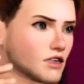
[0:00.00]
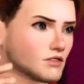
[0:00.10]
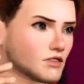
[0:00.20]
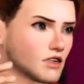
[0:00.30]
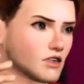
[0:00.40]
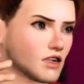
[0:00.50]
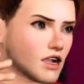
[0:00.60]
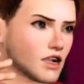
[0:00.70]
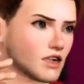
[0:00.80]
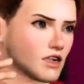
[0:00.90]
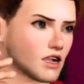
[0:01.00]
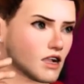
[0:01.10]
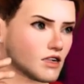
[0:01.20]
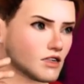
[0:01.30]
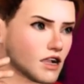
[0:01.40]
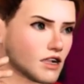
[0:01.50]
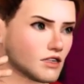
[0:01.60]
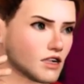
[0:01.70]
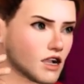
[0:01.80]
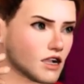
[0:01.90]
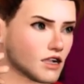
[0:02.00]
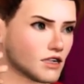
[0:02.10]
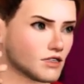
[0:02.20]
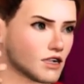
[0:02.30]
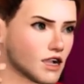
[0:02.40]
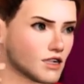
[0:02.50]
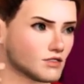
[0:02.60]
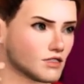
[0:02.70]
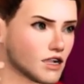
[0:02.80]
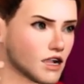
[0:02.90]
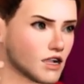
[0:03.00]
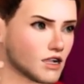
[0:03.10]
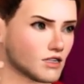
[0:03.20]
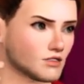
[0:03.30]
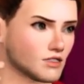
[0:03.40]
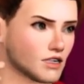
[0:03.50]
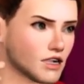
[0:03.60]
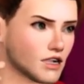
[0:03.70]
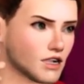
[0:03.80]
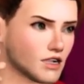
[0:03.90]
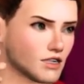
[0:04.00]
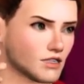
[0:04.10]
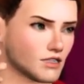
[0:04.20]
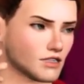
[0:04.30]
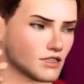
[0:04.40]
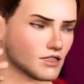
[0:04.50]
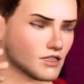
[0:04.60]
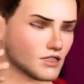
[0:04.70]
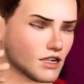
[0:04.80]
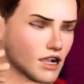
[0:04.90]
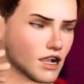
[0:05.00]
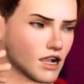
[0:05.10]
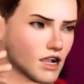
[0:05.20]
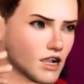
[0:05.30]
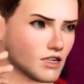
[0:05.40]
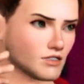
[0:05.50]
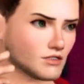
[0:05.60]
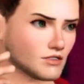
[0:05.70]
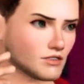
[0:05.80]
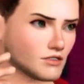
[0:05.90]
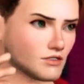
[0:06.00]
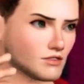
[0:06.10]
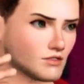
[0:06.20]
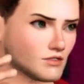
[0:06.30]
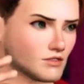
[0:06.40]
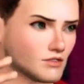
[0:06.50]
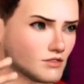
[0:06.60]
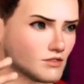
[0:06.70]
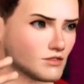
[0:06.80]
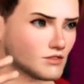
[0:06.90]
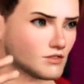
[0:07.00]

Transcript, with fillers: this cat messing up my lines. Who you think you is? Who you think you is? I see you. Yeah. Now I gotta do this shit all